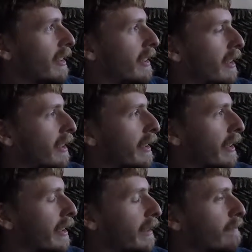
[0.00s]
and
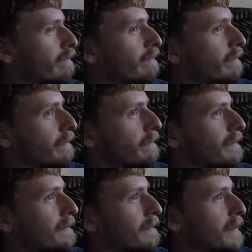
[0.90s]
uh,
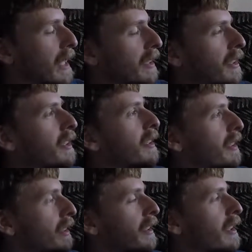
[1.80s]
no, you
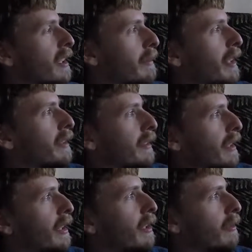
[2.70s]
did talk about
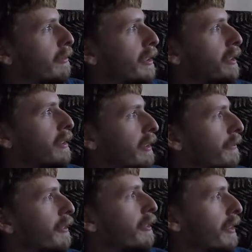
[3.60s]
how when you
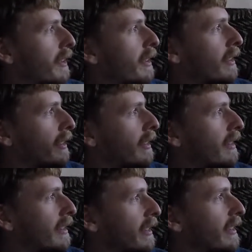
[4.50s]
divorce, it
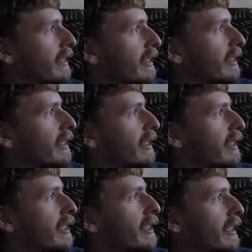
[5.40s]

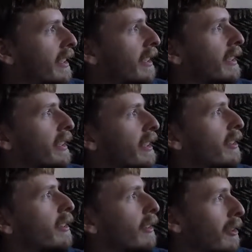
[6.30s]
you tend to get
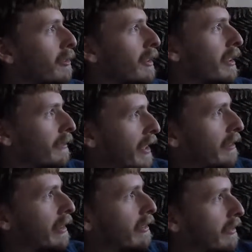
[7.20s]
lonely
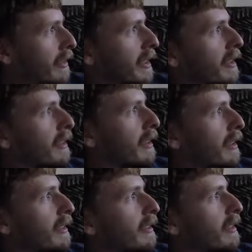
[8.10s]
very quickly.
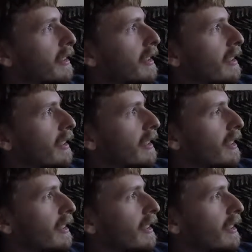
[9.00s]
Well,